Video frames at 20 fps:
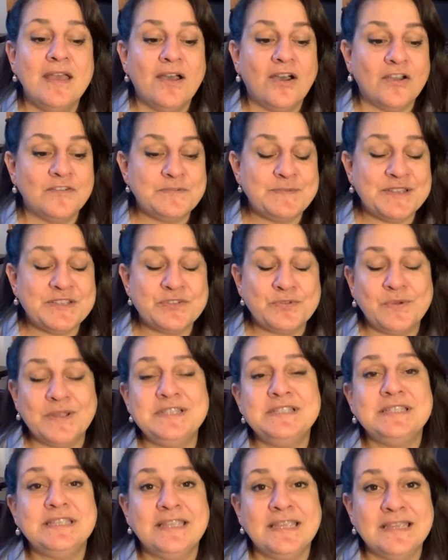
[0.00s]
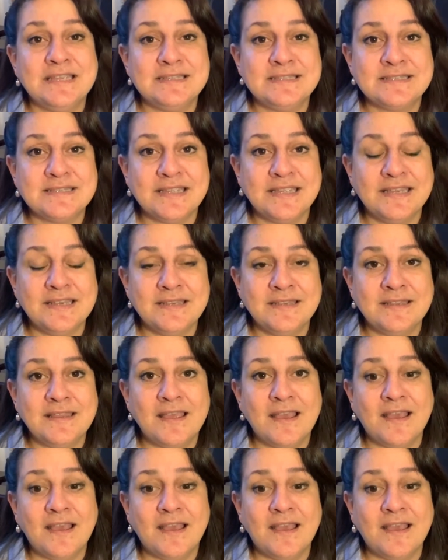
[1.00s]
I've spent 20 years in